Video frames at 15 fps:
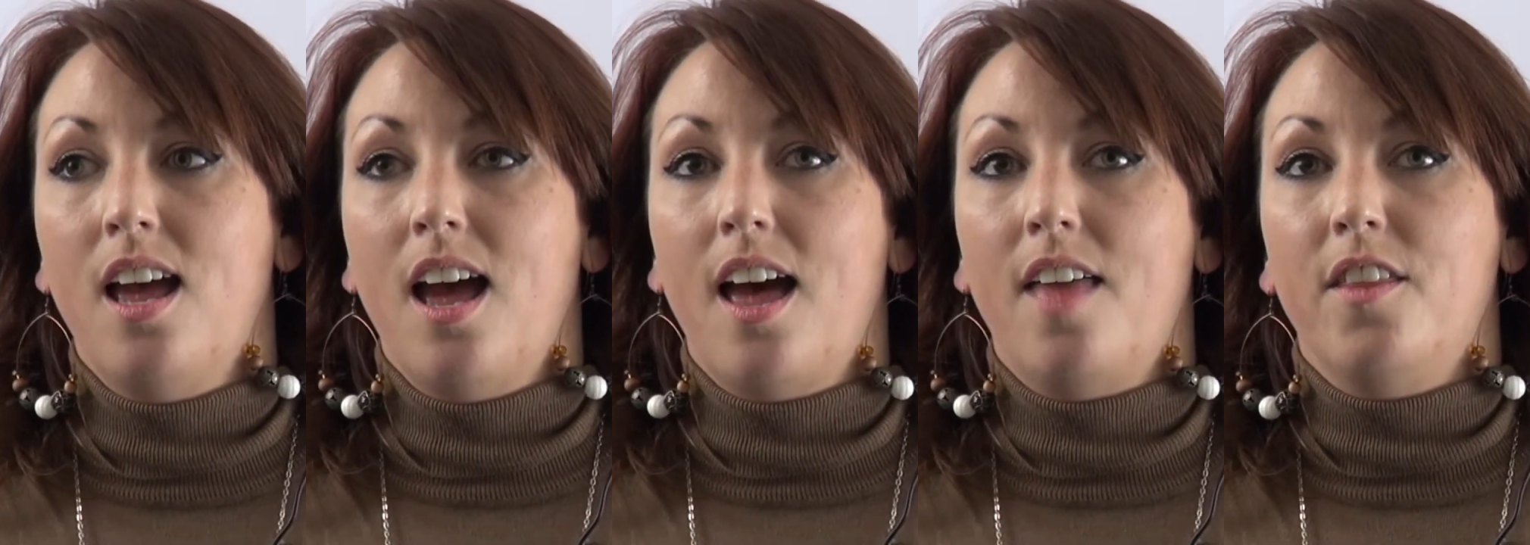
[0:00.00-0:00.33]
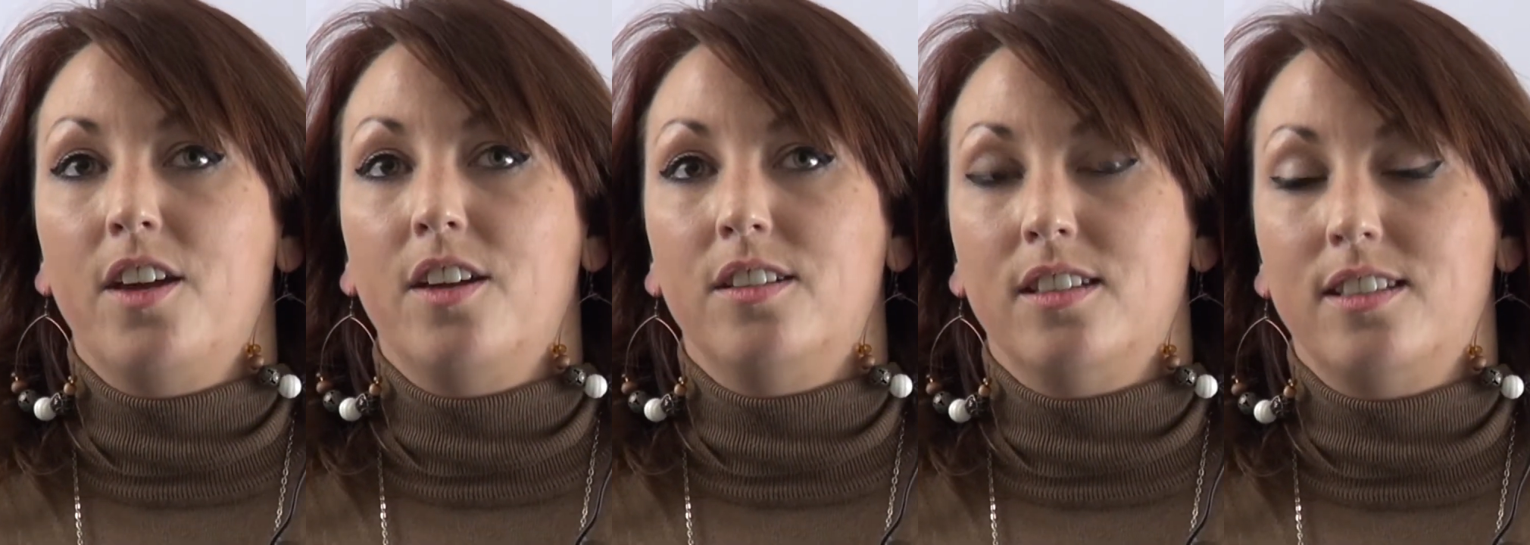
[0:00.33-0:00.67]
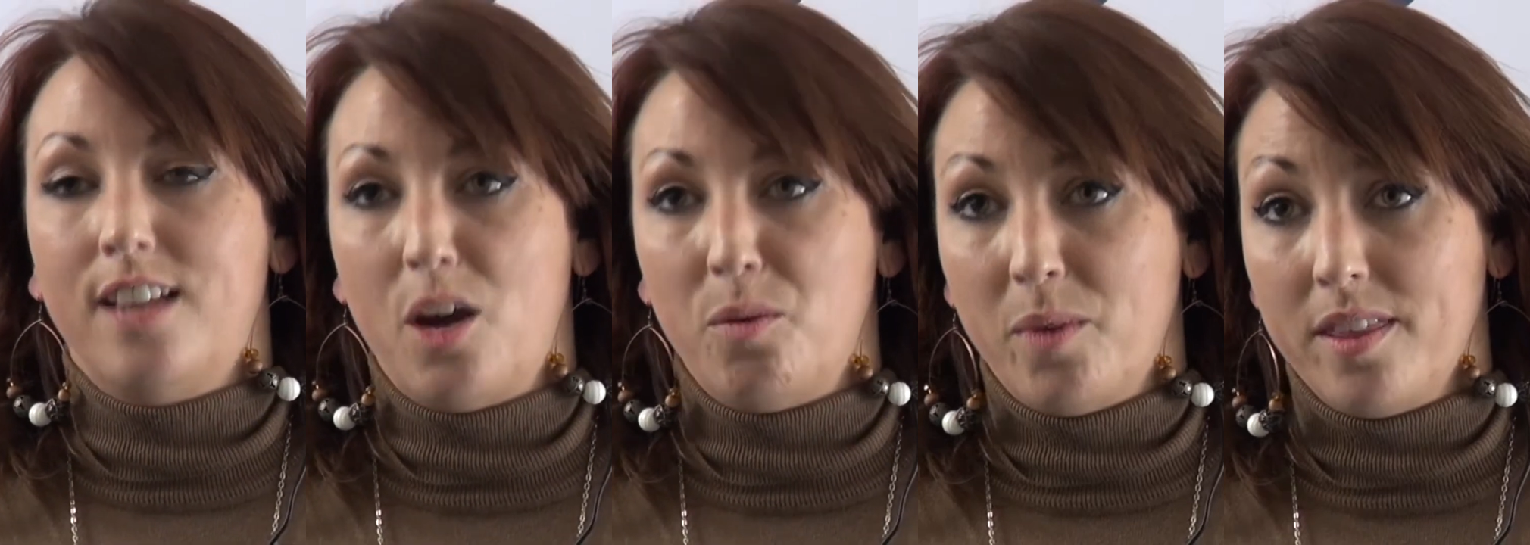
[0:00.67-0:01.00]
and they
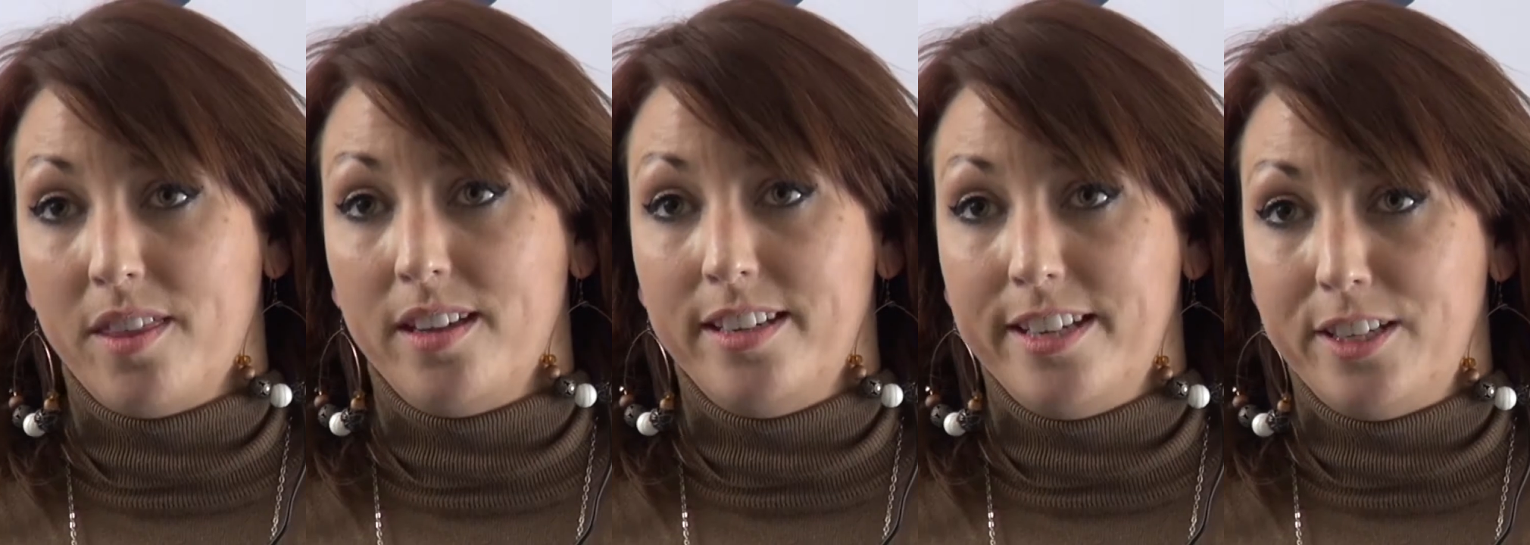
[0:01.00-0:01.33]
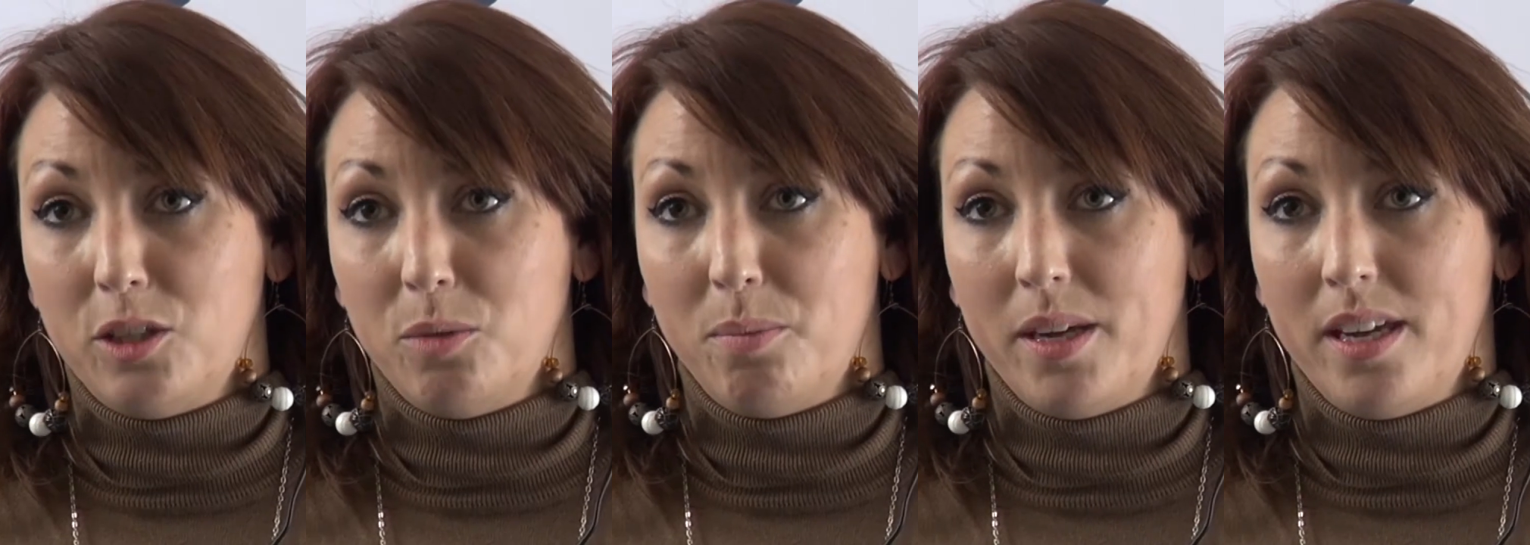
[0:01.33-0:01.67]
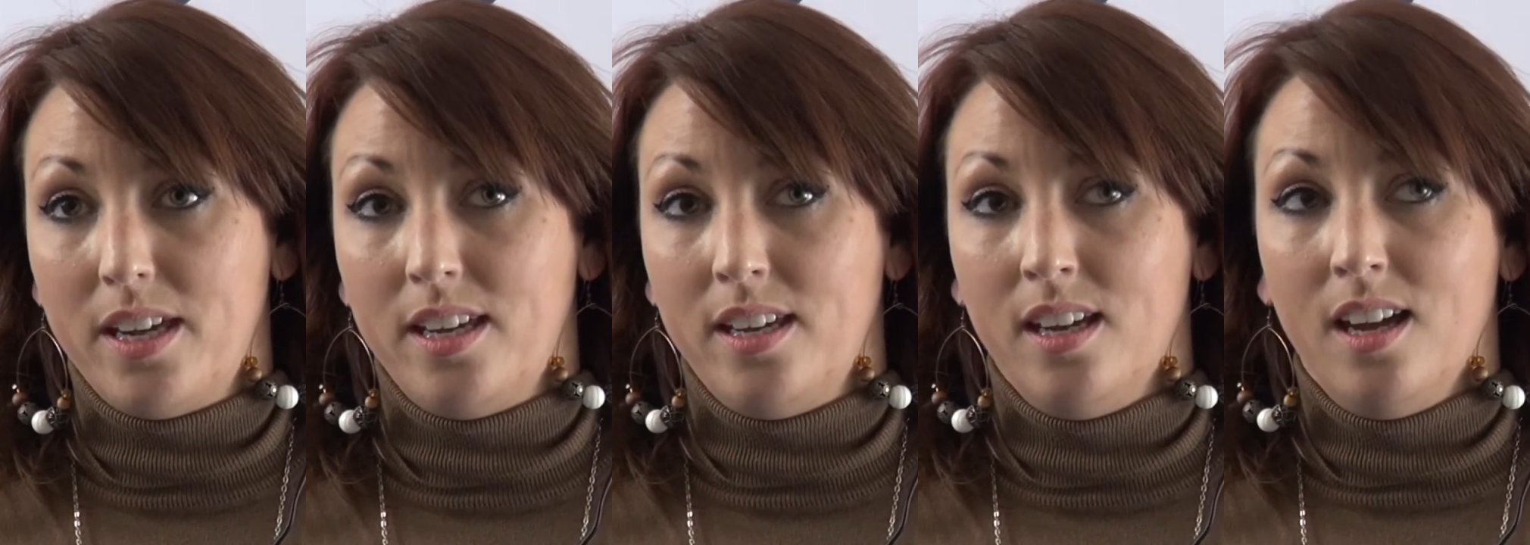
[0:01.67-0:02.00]
understand where they need to
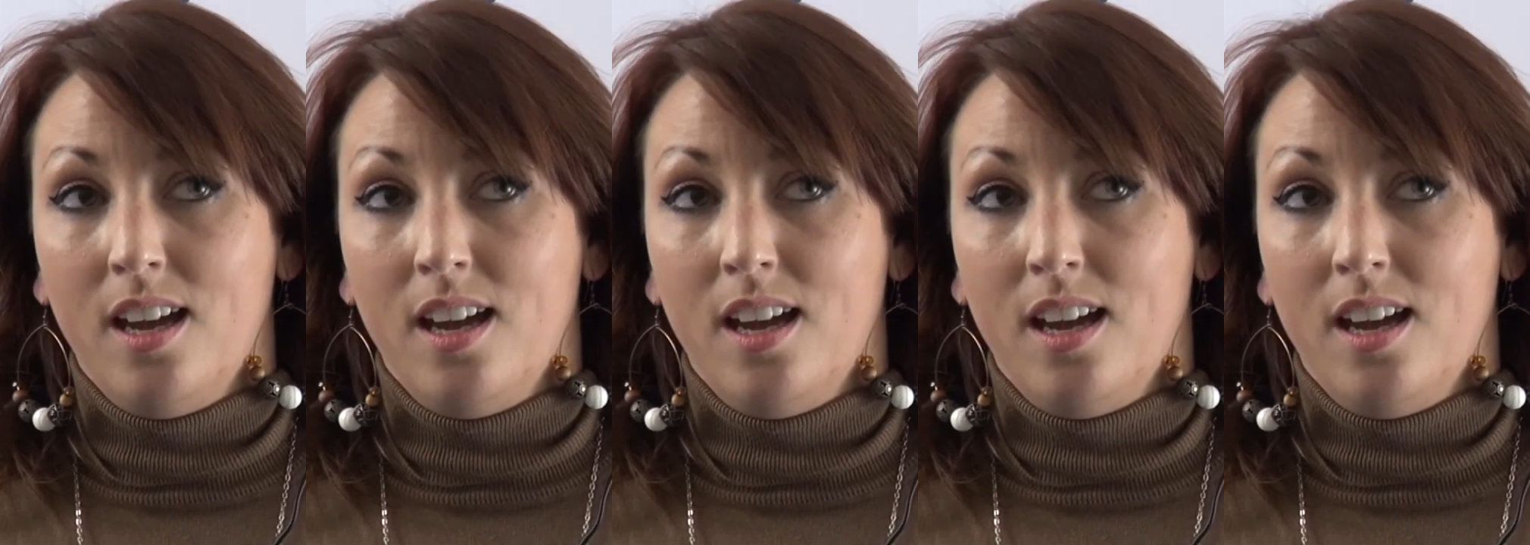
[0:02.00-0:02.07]
be,